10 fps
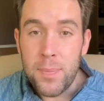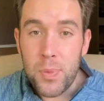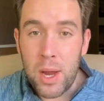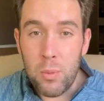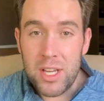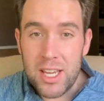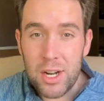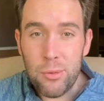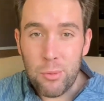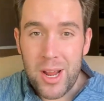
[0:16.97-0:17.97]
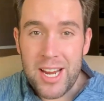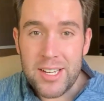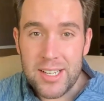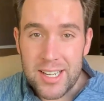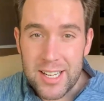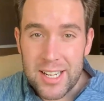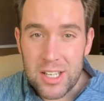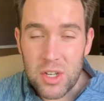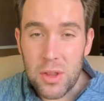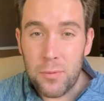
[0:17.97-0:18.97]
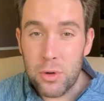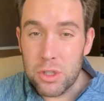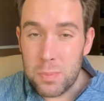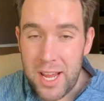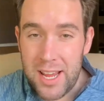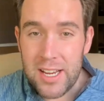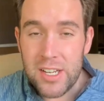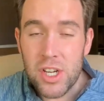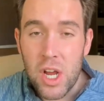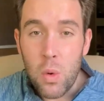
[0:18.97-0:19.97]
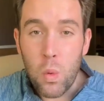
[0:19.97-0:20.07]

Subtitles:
that we get it ranked and get it to the first page